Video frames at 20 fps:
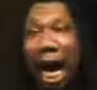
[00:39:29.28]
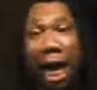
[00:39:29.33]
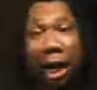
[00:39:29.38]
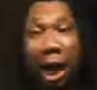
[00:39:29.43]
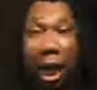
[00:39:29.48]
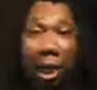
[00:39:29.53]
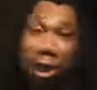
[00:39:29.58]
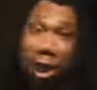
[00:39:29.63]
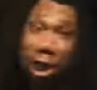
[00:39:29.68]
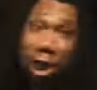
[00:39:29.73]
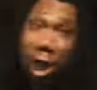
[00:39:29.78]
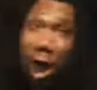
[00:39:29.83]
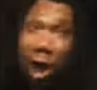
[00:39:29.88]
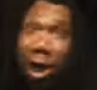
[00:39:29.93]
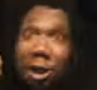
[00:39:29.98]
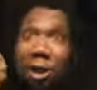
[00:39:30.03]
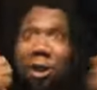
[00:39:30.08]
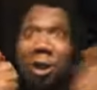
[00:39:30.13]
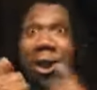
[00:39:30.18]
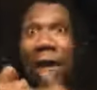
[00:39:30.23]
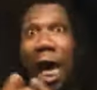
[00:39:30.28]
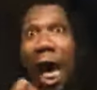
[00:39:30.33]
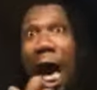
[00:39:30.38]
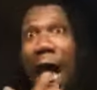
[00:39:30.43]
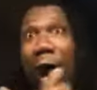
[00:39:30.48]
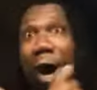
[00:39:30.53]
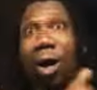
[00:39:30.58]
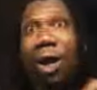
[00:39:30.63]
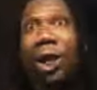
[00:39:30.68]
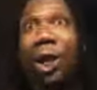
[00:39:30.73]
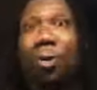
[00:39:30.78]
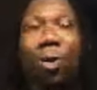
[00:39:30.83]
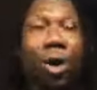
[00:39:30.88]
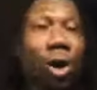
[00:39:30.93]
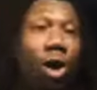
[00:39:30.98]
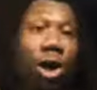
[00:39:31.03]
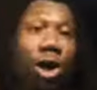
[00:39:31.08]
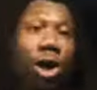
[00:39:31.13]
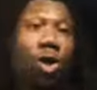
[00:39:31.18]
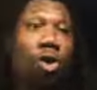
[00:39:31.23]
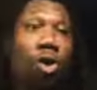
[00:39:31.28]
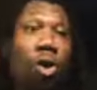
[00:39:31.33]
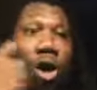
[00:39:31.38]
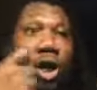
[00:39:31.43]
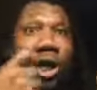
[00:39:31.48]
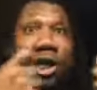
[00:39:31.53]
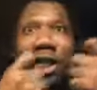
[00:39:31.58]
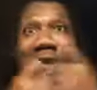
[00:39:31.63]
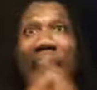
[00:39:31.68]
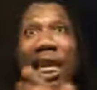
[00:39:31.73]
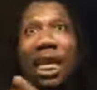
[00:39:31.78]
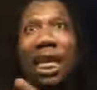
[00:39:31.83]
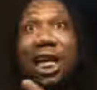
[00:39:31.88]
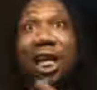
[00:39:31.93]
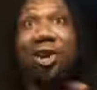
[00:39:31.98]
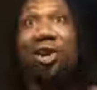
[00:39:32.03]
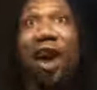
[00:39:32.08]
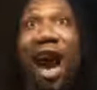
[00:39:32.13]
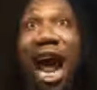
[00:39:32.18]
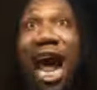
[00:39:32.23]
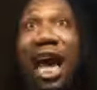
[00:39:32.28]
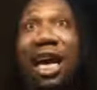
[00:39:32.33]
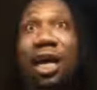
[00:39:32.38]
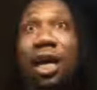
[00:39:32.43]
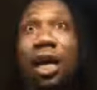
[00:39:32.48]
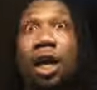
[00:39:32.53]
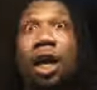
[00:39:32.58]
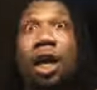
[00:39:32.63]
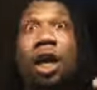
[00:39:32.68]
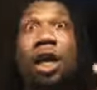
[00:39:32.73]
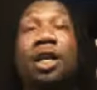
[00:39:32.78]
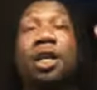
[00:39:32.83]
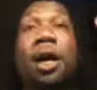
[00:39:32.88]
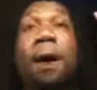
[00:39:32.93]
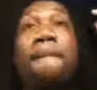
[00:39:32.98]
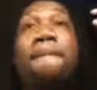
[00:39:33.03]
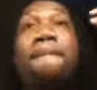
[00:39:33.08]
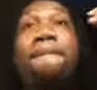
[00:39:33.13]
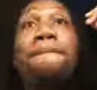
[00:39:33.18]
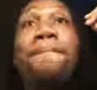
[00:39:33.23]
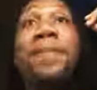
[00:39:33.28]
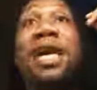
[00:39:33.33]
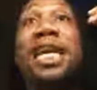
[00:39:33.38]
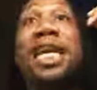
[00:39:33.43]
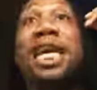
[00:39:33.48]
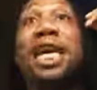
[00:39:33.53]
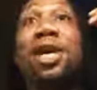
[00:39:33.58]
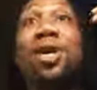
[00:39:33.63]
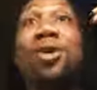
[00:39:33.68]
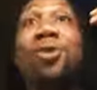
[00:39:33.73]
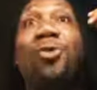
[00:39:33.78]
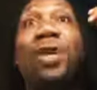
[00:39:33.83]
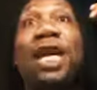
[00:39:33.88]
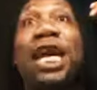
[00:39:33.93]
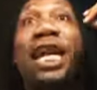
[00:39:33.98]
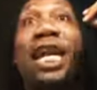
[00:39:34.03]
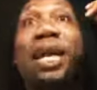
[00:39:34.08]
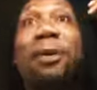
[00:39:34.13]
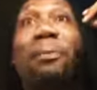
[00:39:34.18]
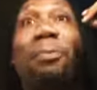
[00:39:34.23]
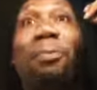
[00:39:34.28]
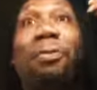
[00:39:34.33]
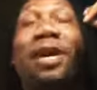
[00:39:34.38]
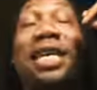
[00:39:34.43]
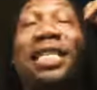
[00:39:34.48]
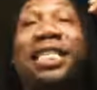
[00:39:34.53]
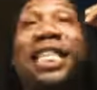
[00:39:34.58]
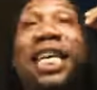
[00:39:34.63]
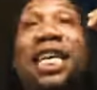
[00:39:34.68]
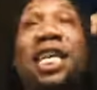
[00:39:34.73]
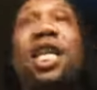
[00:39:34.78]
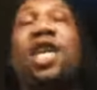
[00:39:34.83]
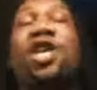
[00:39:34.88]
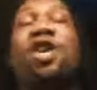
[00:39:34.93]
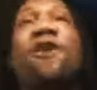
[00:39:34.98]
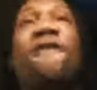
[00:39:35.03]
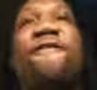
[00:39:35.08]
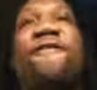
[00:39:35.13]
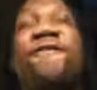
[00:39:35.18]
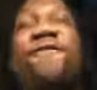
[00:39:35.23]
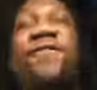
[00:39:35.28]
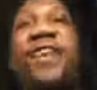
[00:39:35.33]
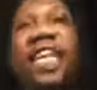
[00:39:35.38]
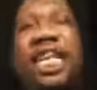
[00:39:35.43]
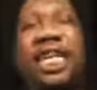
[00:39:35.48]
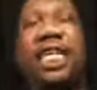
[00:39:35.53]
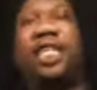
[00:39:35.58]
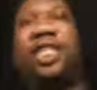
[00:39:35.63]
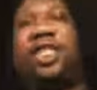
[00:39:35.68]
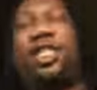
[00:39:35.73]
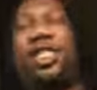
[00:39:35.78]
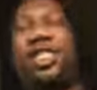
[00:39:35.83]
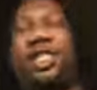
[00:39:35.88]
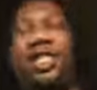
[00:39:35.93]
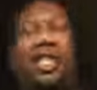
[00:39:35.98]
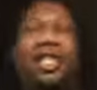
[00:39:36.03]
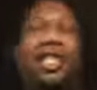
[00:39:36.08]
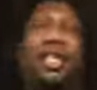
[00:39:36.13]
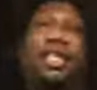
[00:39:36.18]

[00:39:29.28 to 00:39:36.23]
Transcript: I got the guns out. We on the corner selling crack. The minute you get in prison, you're finished.